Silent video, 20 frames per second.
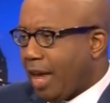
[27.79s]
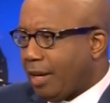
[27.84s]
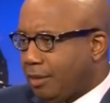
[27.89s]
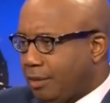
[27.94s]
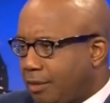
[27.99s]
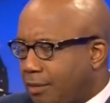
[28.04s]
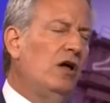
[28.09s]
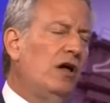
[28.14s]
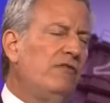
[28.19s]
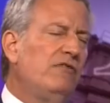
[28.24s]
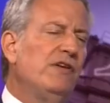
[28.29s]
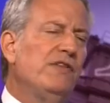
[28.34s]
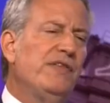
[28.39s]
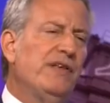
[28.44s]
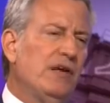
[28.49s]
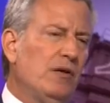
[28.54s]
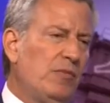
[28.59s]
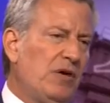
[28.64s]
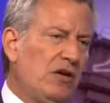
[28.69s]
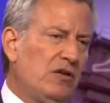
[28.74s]
Well, everything
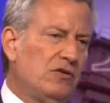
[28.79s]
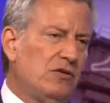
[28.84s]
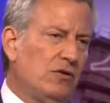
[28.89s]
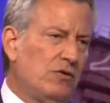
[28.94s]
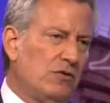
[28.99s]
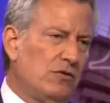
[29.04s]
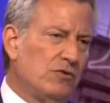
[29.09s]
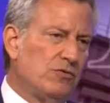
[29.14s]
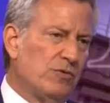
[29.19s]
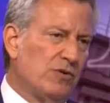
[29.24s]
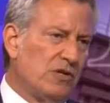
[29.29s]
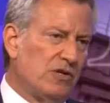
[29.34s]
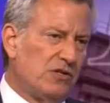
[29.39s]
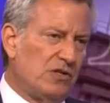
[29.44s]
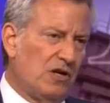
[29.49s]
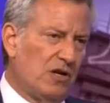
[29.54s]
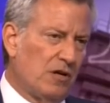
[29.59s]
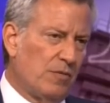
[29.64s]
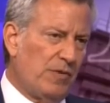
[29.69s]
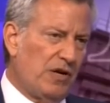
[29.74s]
about donors we're going to
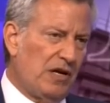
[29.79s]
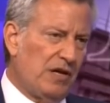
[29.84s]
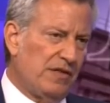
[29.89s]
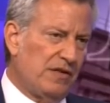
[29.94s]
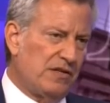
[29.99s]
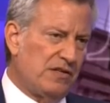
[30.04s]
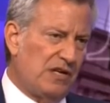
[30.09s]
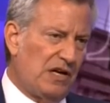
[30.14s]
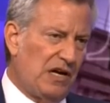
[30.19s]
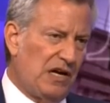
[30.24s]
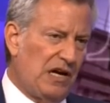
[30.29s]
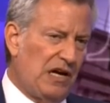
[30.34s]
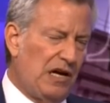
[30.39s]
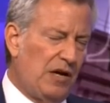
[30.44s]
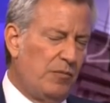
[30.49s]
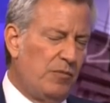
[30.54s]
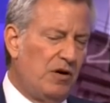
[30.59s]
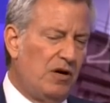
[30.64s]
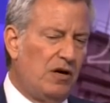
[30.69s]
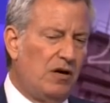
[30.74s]
talk about at the
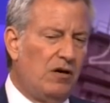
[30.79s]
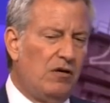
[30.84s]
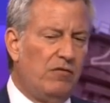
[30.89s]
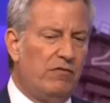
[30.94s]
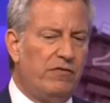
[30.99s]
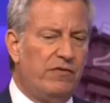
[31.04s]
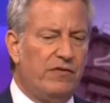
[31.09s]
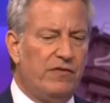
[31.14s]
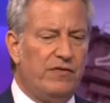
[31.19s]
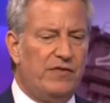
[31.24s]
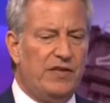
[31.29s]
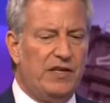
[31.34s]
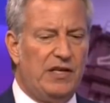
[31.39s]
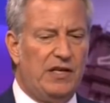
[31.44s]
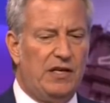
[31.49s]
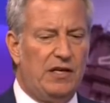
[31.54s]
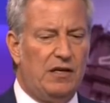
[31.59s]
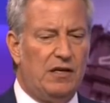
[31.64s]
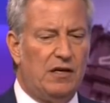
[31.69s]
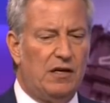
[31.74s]
time of
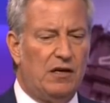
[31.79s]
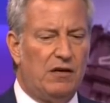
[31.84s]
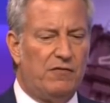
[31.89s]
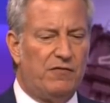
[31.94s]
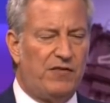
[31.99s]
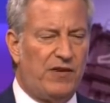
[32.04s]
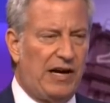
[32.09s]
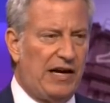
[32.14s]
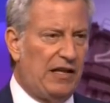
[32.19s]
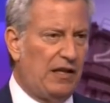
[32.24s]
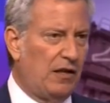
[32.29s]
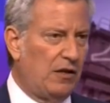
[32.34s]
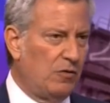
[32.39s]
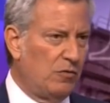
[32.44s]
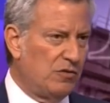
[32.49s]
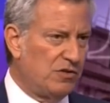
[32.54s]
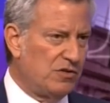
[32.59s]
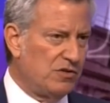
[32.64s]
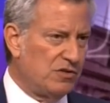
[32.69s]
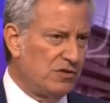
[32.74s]
the filing,
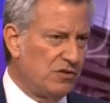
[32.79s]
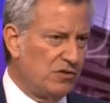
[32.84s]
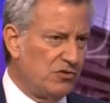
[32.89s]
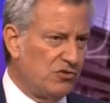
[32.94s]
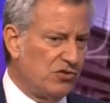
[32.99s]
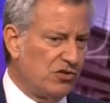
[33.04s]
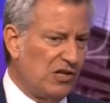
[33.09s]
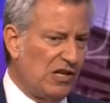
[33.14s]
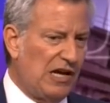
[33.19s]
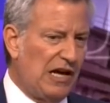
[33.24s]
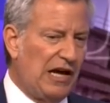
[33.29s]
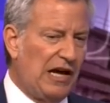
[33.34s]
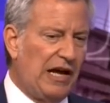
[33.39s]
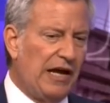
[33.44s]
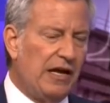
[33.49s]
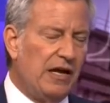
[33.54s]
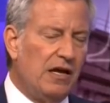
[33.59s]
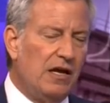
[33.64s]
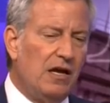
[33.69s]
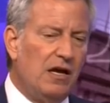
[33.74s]
which is in
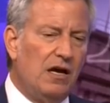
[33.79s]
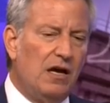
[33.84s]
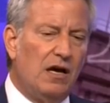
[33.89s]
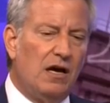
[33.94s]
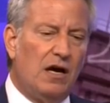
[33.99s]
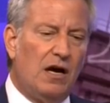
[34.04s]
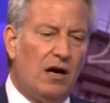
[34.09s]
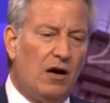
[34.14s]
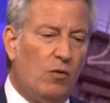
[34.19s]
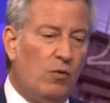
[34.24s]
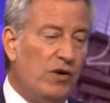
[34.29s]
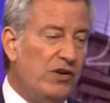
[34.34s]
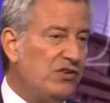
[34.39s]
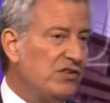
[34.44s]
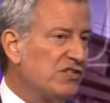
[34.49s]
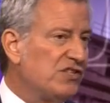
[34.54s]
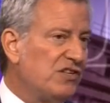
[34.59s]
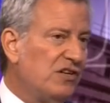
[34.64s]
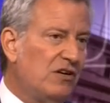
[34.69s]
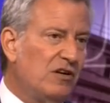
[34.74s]
July. We
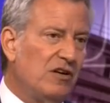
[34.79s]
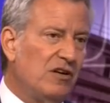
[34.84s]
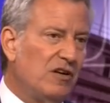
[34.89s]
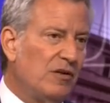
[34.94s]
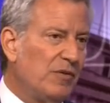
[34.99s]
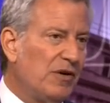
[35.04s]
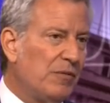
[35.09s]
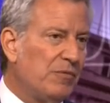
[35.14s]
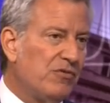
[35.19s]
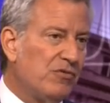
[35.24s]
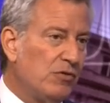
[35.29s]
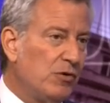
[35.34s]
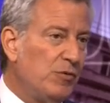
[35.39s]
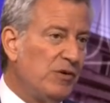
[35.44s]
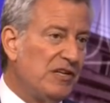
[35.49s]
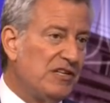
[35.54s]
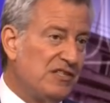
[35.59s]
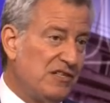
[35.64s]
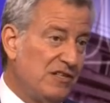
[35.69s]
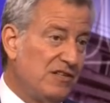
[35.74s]
just started. I mean, I'm 3
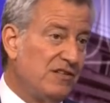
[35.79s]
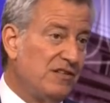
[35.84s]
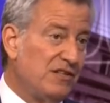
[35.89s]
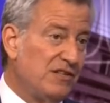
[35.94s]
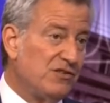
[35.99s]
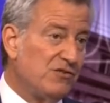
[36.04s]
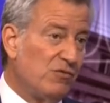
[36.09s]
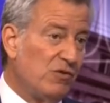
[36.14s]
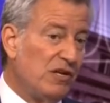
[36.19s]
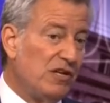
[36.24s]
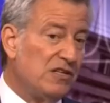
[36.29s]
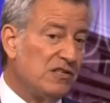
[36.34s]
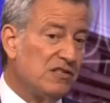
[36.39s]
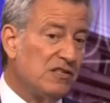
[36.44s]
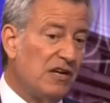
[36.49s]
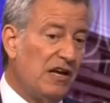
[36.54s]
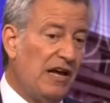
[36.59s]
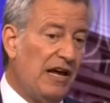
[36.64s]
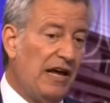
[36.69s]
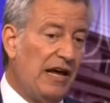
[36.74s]
weeks into this race.
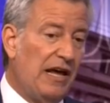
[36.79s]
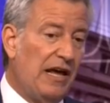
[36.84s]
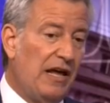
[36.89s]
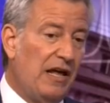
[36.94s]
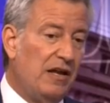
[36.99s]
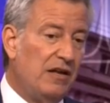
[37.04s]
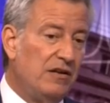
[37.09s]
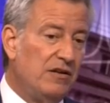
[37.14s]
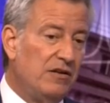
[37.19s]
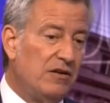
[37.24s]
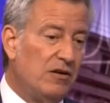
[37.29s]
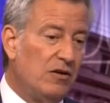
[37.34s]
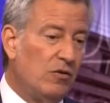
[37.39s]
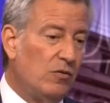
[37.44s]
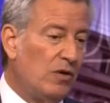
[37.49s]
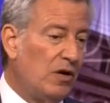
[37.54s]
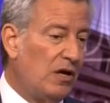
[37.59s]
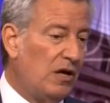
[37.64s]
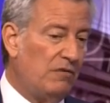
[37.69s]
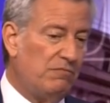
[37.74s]
And,
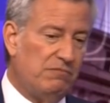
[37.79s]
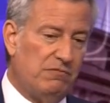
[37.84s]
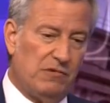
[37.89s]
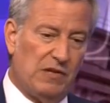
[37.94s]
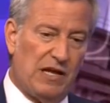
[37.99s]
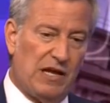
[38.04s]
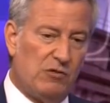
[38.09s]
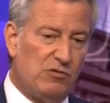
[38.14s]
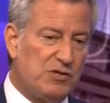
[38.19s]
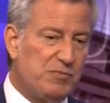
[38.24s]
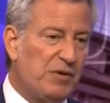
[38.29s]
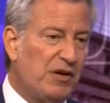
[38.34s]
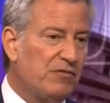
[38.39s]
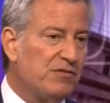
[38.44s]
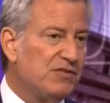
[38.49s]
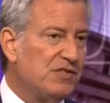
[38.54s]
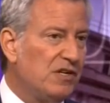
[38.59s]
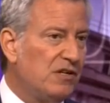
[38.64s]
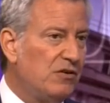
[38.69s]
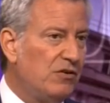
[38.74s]
I have a lot of respect for
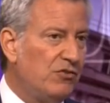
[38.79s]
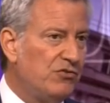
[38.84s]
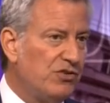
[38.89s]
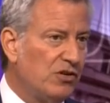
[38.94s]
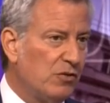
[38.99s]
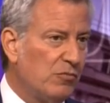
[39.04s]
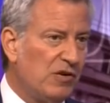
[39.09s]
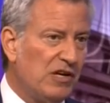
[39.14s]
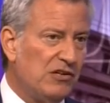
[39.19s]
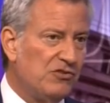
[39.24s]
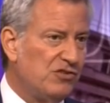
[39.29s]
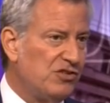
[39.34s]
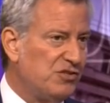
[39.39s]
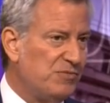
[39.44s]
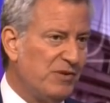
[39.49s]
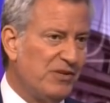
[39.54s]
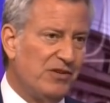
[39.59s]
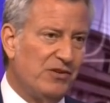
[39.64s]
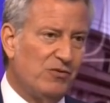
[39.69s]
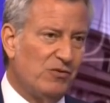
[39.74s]
Senator Gillibrand. She's
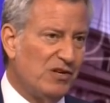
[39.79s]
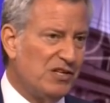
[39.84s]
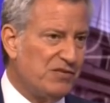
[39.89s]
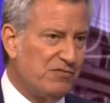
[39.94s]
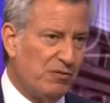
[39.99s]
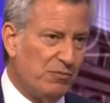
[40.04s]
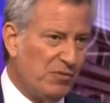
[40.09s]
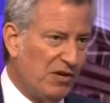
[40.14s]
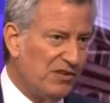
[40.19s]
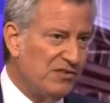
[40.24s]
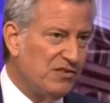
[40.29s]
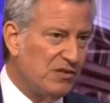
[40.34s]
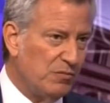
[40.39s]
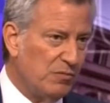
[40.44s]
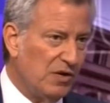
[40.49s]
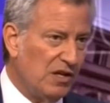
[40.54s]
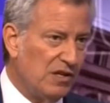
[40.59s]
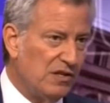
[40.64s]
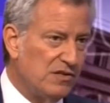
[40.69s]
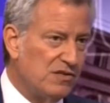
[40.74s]
been in the race for months and
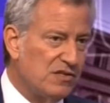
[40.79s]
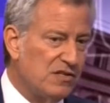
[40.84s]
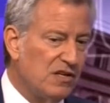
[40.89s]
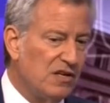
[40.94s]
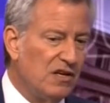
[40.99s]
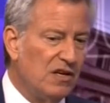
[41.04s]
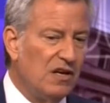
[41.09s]
months.